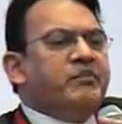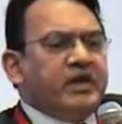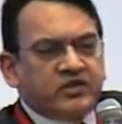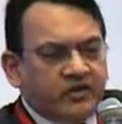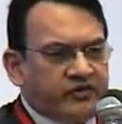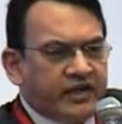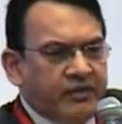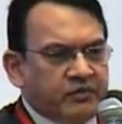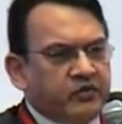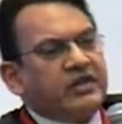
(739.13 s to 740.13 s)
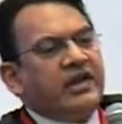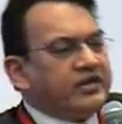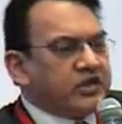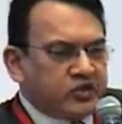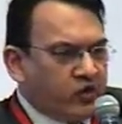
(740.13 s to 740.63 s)
best of times for the
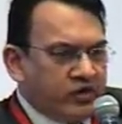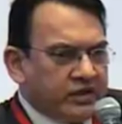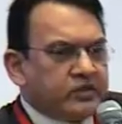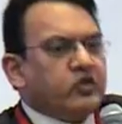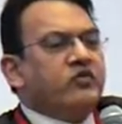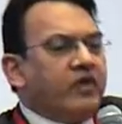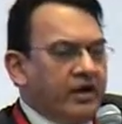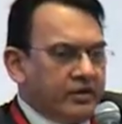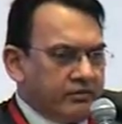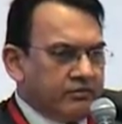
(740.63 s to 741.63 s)
largest orders so far.